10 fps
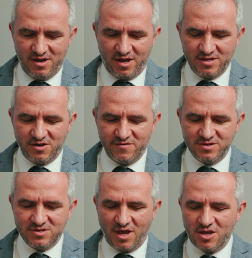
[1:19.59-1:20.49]
and there
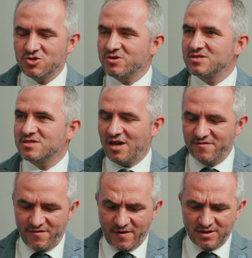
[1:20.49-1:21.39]
was dangerous
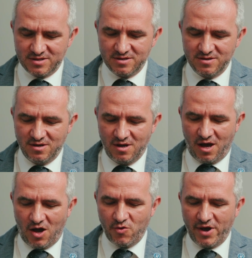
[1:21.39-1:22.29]
side effects.
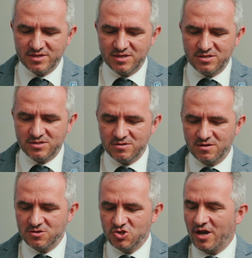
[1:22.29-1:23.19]
How has this
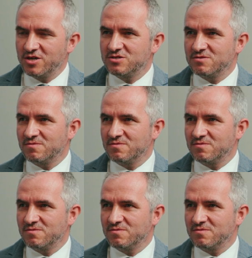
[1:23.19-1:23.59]
changed,